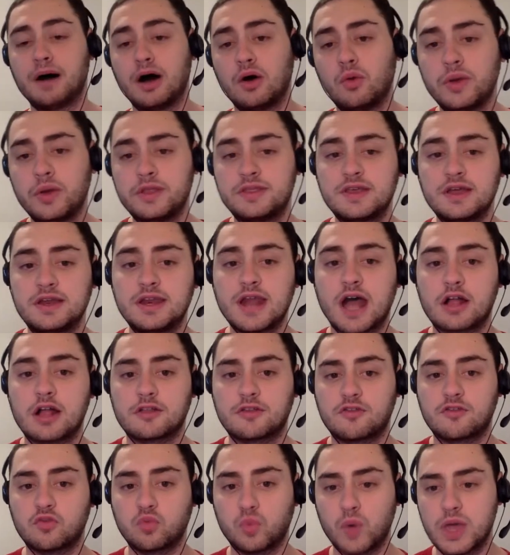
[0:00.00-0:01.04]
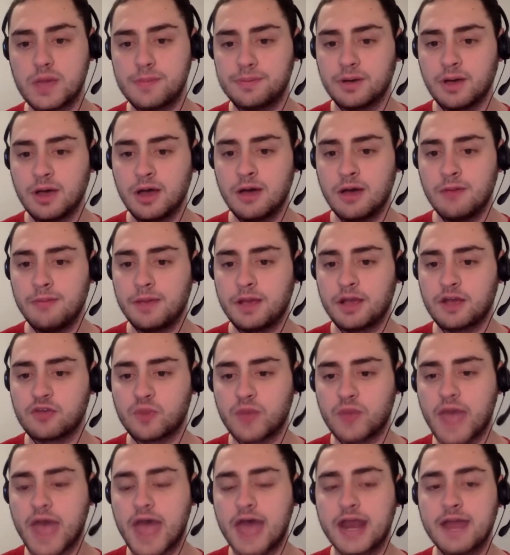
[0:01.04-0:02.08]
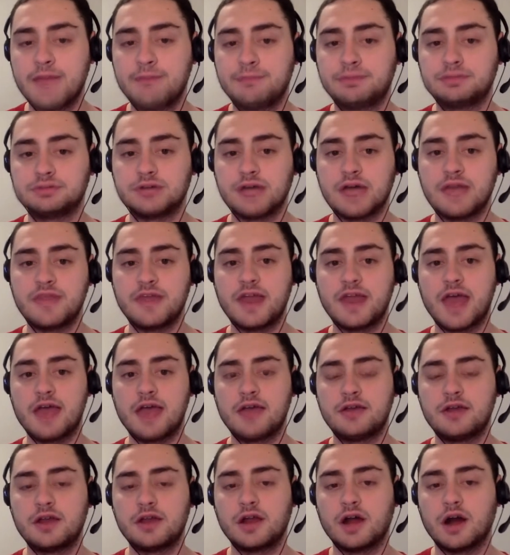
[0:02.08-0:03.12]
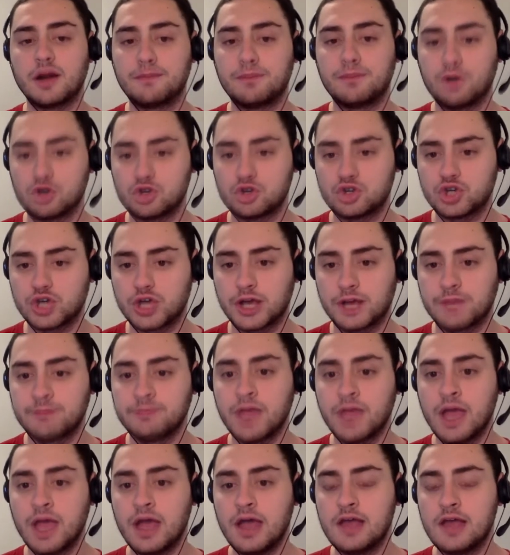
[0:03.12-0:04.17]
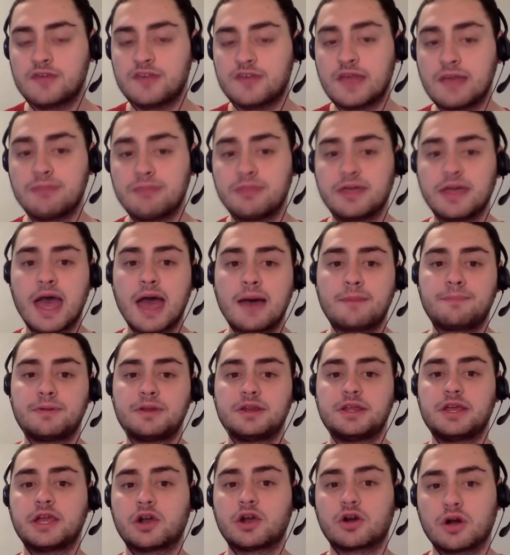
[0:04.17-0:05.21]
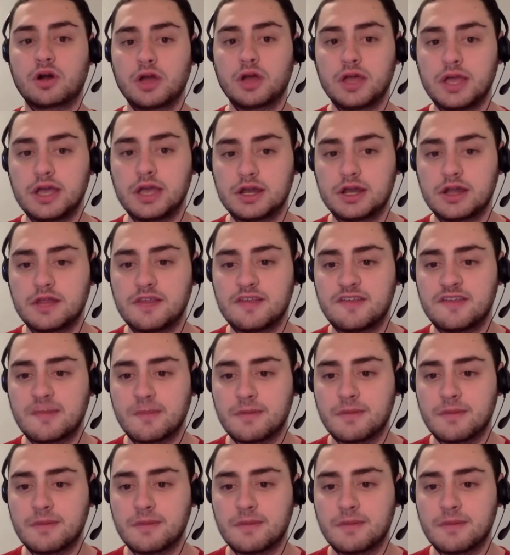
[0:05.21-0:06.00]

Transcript: but we did not sweep because we had a play that ended up pushing. Same thing happened here in the